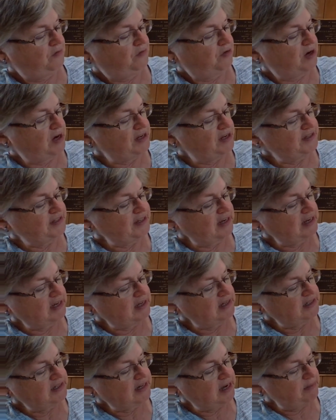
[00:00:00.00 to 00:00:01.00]
For a
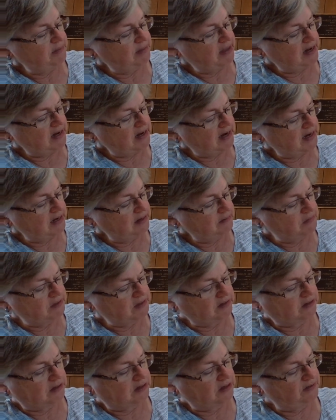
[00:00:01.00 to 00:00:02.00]
second time that night,
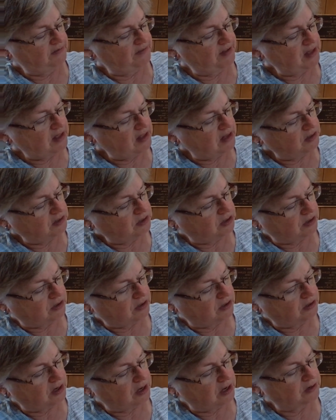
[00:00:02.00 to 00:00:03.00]
Miss Clavel
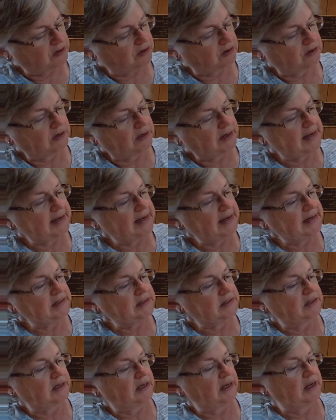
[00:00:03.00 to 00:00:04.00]
turned on her
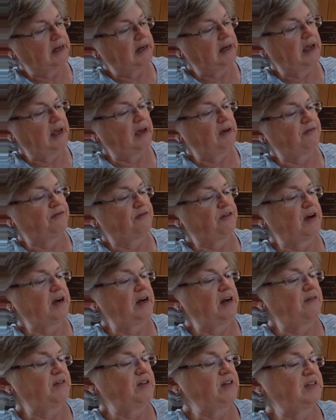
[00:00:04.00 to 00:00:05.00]
light, and
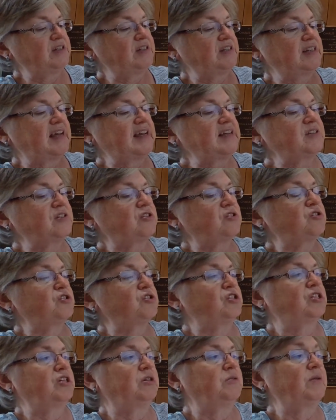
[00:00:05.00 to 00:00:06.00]
afraid of a disaster,
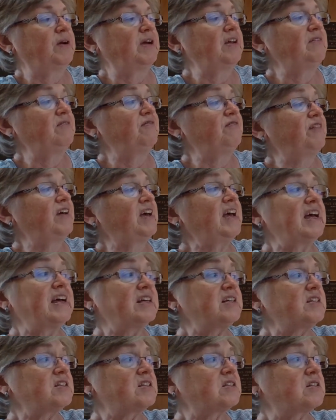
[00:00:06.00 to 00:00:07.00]
she ran
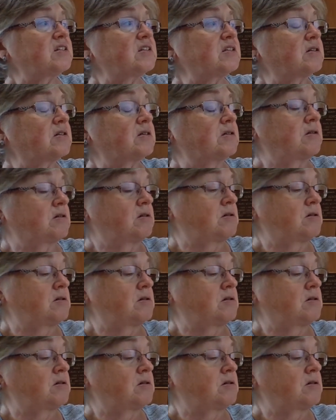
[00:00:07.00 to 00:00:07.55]
fast.